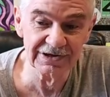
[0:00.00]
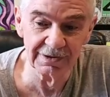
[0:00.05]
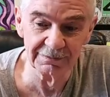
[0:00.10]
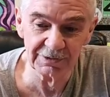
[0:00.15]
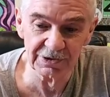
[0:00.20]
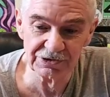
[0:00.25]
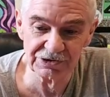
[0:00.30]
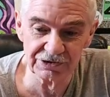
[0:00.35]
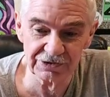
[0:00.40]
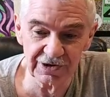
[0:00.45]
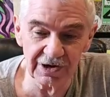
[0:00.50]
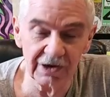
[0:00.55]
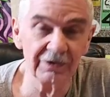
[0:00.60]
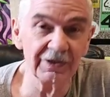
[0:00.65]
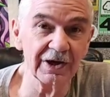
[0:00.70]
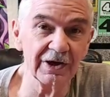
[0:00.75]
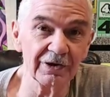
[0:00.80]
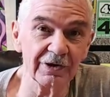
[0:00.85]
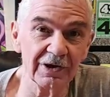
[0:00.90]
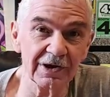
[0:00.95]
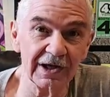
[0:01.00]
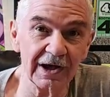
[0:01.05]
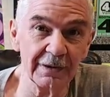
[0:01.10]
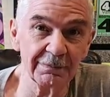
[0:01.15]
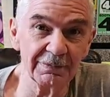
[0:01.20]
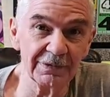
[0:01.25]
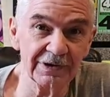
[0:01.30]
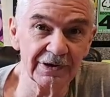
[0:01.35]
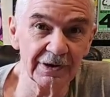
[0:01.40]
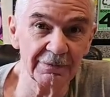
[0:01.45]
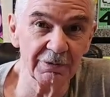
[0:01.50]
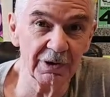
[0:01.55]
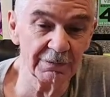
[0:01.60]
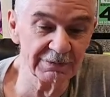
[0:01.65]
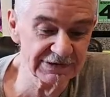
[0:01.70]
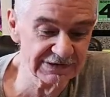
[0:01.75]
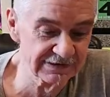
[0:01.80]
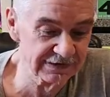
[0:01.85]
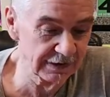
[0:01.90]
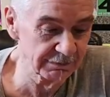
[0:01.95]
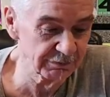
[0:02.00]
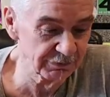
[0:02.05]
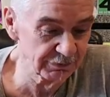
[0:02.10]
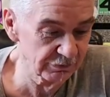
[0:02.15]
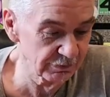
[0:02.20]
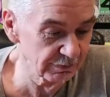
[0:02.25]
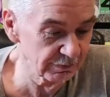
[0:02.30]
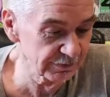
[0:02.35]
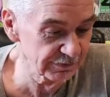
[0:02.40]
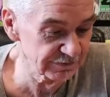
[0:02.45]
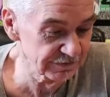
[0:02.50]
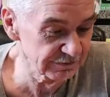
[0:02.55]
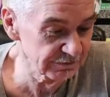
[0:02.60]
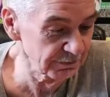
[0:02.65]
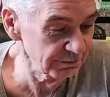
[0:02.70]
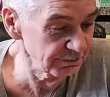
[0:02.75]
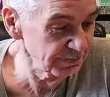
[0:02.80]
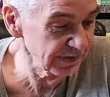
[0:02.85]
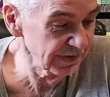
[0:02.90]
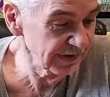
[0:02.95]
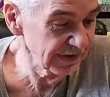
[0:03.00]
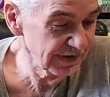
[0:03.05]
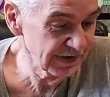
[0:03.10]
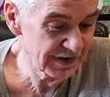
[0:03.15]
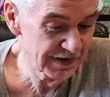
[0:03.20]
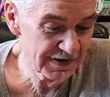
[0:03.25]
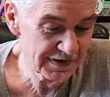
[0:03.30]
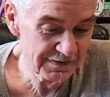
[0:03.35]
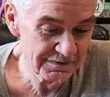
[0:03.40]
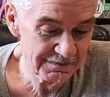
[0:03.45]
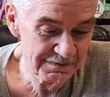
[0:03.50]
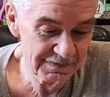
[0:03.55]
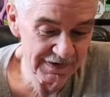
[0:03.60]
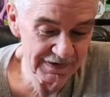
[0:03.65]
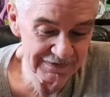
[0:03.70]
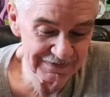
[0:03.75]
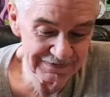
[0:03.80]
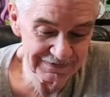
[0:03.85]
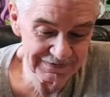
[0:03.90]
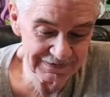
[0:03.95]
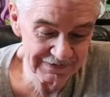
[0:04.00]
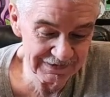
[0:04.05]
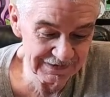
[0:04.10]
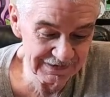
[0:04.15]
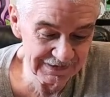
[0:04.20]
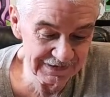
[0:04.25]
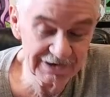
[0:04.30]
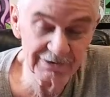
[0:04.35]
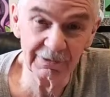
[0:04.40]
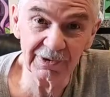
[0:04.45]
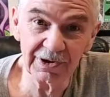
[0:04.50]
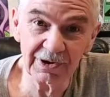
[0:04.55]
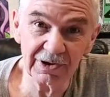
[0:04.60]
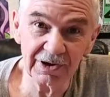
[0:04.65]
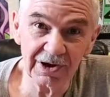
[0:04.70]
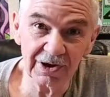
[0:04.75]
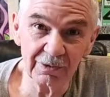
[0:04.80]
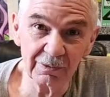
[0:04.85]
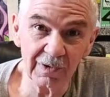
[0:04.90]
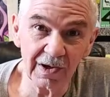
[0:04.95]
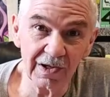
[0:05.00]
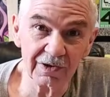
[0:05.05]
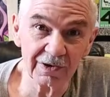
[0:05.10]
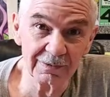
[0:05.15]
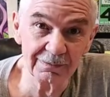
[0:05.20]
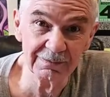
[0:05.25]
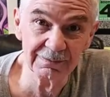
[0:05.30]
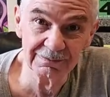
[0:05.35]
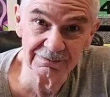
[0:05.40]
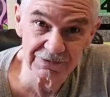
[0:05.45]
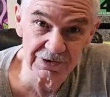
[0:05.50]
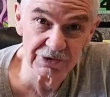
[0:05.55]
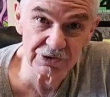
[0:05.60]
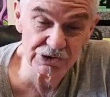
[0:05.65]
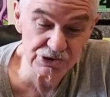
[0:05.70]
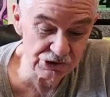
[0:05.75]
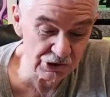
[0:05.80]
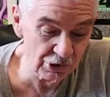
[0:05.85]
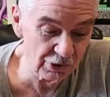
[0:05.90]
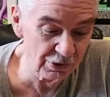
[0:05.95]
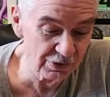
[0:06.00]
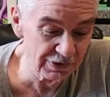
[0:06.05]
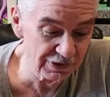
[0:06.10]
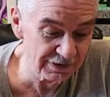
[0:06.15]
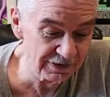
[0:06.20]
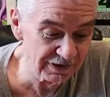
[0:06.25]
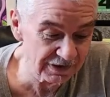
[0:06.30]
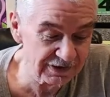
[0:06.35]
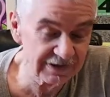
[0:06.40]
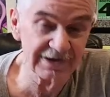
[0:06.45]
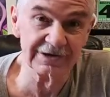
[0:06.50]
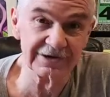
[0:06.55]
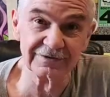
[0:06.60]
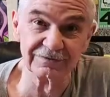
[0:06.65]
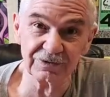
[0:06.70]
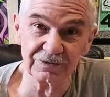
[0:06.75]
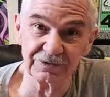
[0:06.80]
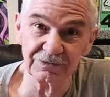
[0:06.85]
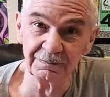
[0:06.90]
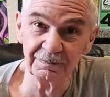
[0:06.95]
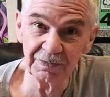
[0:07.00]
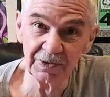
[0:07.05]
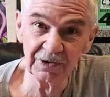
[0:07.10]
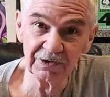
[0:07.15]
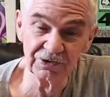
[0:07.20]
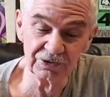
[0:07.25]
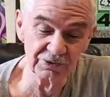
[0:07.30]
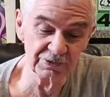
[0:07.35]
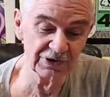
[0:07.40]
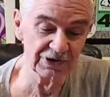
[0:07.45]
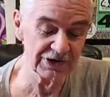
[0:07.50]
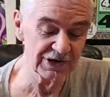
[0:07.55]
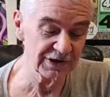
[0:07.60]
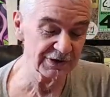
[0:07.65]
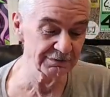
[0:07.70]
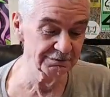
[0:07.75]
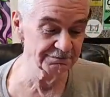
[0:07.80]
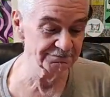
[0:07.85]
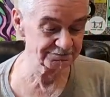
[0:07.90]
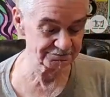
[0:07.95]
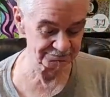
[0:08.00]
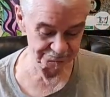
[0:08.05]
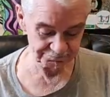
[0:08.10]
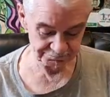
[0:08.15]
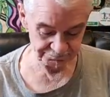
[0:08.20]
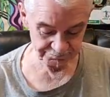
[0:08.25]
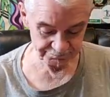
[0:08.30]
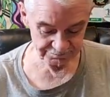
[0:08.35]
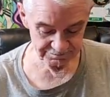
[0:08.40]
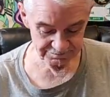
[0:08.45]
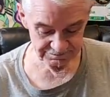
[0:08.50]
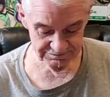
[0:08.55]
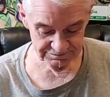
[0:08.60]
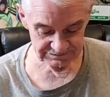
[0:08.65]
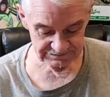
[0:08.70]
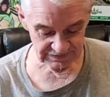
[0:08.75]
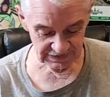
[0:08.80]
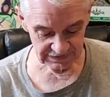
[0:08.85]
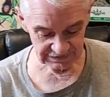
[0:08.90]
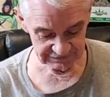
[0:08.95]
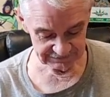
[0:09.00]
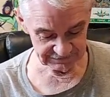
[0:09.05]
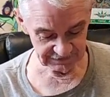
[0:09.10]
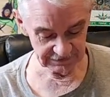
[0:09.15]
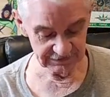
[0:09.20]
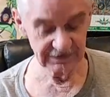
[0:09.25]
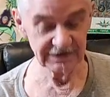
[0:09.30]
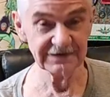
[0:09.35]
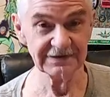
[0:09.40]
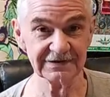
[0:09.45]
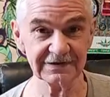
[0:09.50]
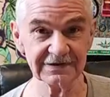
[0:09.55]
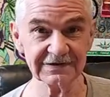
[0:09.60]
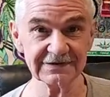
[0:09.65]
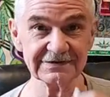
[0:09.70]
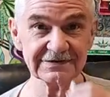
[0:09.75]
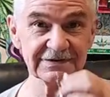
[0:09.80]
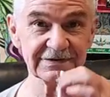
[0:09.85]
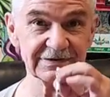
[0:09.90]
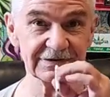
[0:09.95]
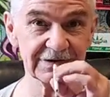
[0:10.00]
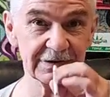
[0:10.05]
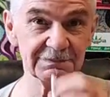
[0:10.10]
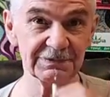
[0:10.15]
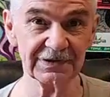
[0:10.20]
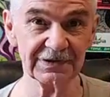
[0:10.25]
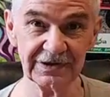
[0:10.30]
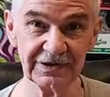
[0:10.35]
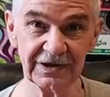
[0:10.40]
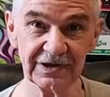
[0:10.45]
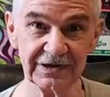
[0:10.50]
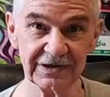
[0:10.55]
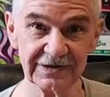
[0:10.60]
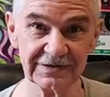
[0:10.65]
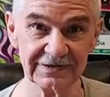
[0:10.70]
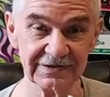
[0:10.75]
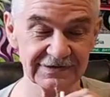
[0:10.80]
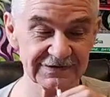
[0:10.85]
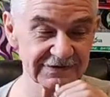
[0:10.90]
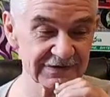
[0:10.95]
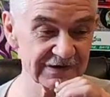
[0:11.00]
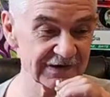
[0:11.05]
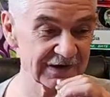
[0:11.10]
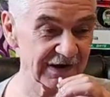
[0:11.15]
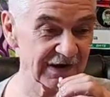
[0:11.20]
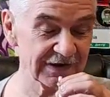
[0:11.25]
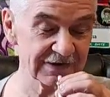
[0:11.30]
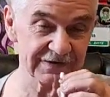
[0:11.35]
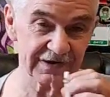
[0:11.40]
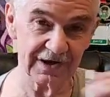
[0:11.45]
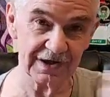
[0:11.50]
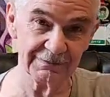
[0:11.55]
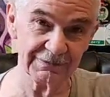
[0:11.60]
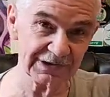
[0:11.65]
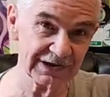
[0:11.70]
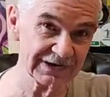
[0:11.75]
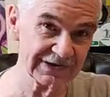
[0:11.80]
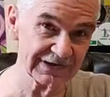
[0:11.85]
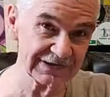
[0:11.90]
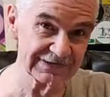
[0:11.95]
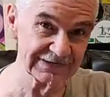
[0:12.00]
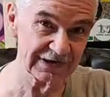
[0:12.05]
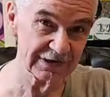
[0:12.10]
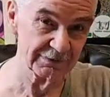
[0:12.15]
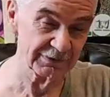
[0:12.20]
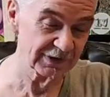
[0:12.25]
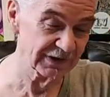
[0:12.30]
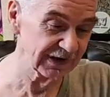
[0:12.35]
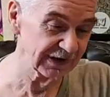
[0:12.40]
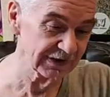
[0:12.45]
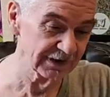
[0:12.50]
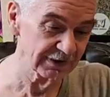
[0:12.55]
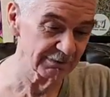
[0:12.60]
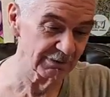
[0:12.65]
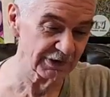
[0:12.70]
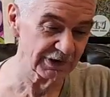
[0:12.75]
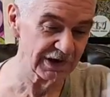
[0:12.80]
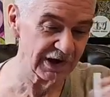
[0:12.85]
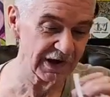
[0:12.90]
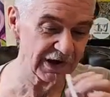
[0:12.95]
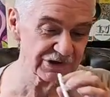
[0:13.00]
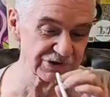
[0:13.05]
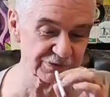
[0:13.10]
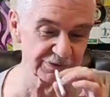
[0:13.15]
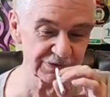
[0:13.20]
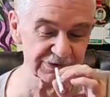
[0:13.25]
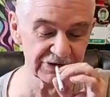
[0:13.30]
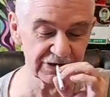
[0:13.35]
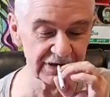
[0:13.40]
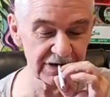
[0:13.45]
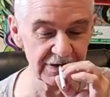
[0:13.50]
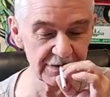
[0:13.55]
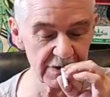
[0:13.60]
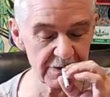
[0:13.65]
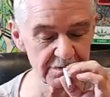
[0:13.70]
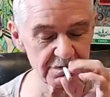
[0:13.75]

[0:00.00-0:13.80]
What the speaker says: I'm not sure how that all happened. I probably slept through the most of them. But anyway, welcome to the show, and thanks for tuning in. I guess I'll light this. Typically I get this lit ahead of time, but like I said, we're a little more casual today.